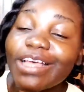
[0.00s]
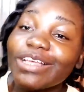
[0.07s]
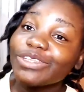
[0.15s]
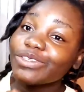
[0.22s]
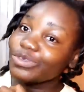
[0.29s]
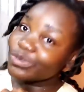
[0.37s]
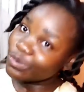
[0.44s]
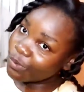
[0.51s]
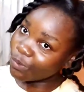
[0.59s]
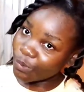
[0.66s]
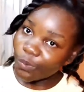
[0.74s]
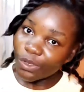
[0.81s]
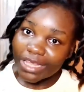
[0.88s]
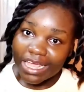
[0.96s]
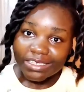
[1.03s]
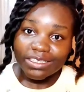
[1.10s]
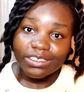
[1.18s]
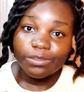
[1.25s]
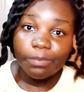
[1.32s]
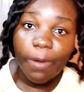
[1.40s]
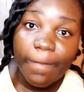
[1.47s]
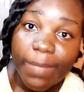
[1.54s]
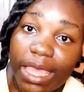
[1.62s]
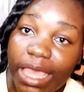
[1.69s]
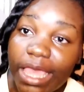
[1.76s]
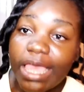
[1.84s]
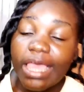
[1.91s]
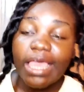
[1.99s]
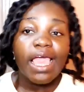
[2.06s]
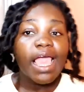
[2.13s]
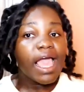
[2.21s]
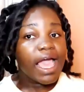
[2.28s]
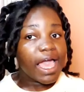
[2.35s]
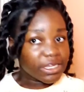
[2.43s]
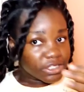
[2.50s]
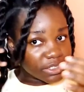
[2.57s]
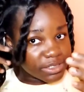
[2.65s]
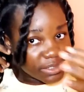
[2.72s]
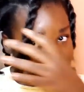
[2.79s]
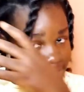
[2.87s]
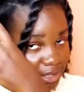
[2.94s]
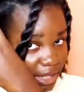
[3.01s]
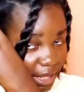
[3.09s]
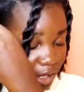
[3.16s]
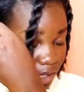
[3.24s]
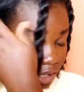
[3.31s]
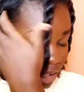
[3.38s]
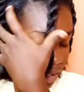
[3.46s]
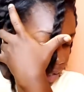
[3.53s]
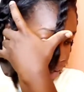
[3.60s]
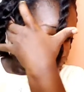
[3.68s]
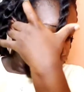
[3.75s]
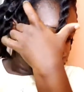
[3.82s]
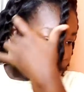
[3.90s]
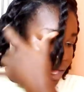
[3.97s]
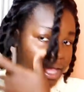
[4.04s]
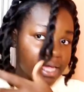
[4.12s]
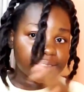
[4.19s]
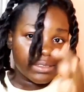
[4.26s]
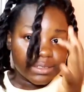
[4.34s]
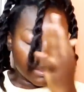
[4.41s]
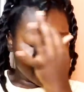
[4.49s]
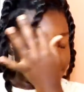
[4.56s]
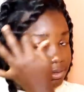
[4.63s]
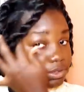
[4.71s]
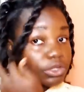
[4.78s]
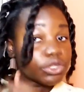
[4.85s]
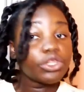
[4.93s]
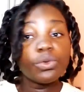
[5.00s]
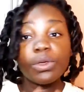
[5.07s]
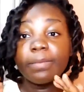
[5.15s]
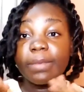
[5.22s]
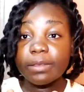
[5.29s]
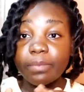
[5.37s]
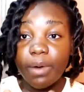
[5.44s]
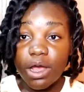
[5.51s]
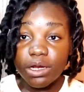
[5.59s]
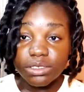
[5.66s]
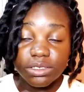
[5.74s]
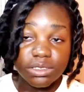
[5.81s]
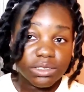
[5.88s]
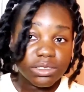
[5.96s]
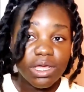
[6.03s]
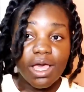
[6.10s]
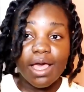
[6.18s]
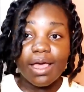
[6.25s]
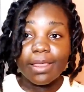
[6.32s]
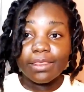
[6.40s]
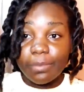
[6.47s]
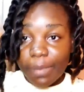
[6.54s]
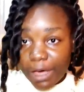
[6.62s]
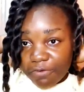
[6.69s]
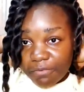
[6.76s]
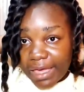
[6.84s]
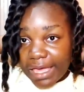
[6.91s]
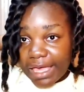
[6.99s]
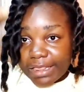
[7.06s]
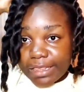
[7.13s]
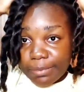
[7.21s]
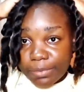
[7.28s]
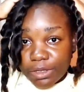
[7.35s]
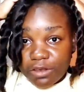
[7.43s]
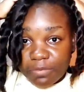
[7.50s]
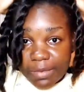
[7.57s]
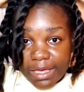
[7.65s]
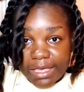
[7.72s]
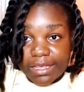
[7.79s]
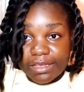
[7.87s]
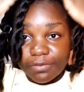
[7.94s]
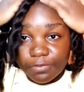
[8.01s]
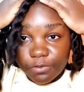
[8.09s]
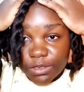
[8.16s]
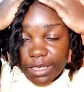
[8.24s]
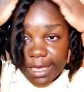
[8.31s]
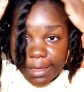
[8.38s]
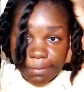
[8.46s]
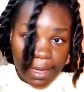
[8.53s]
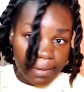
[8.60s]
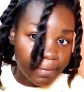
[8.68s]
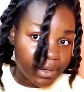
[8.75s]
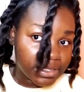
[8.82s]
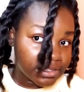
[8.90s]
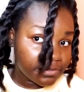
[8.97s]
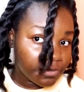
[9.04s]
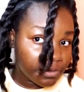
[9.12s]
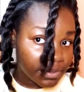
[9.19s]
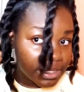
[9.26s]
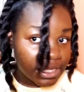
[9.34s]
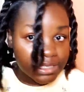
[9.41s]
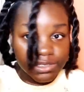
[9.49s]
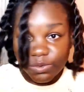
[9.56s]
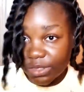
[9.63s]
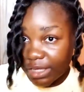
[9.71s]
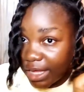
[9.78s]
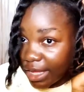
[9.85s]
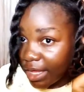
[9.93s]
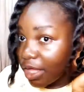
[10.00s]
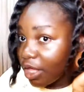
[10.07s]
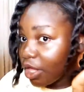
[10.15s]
So what I did to part my hair, I just did like, I did 3 main parts: the back of my head, the middle of my head, and the front hair, by parting from ear to ear